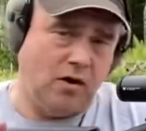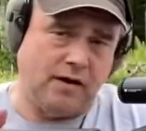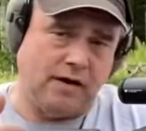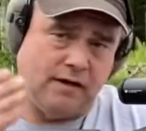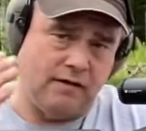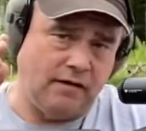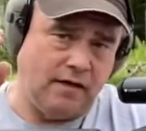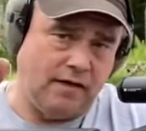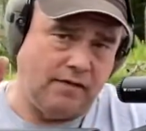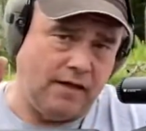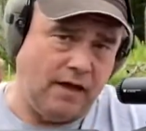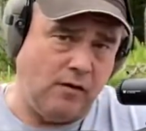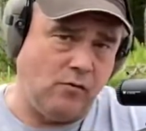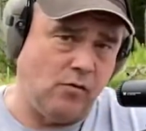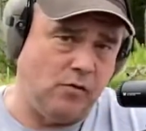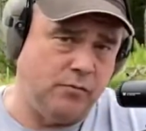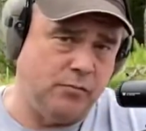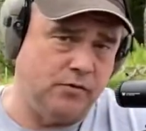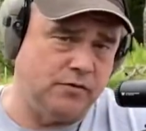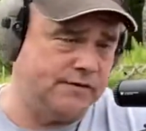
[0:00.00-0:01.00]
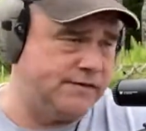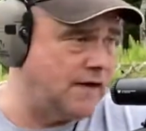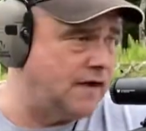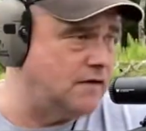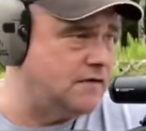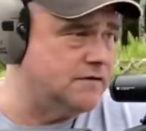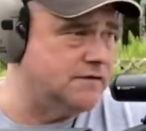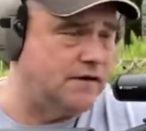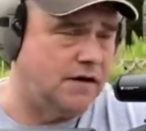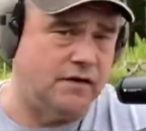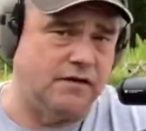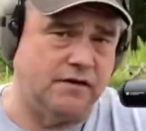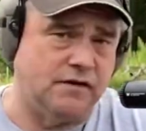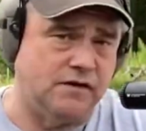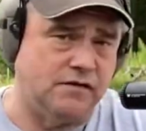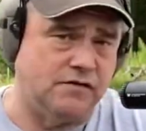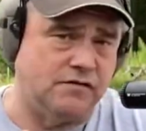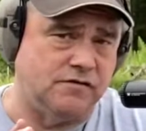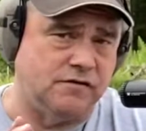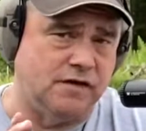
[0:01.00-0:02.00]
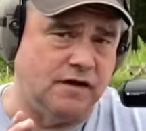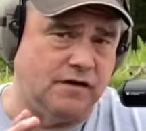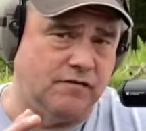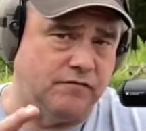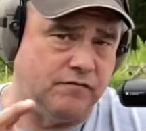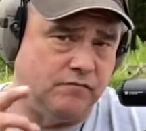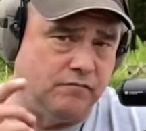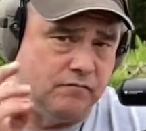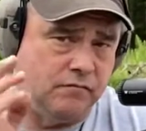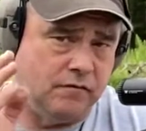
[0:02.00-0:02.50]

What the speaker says: and they will put sales on that if